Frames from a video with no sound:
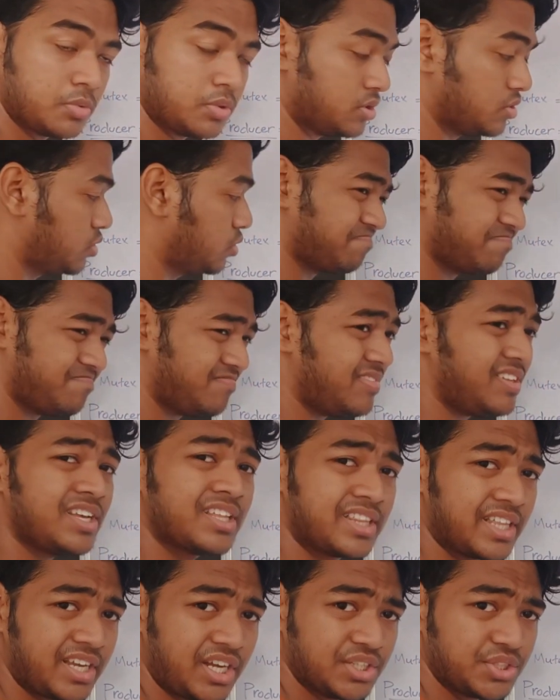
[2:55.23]
They
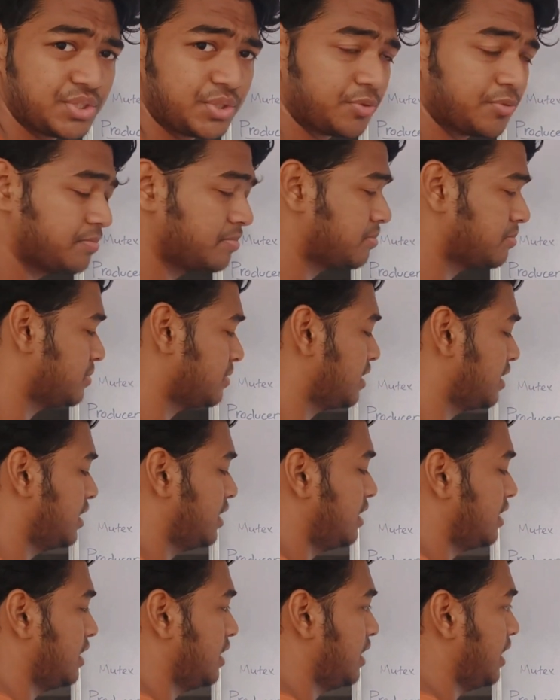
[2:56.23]
consume.
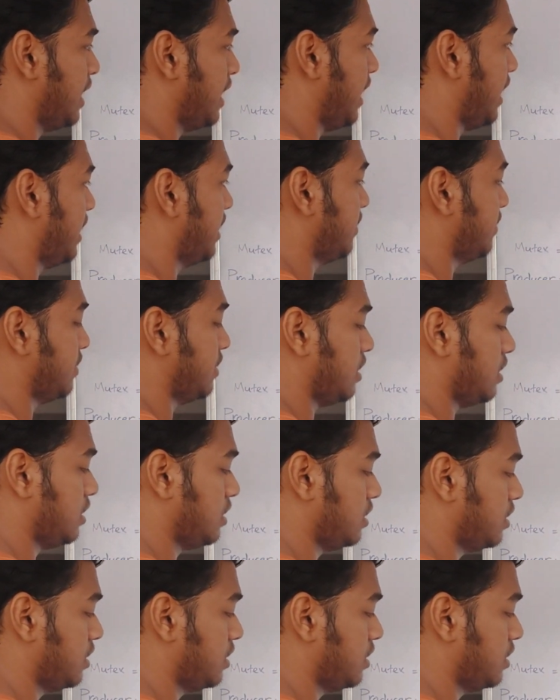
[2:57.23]
And now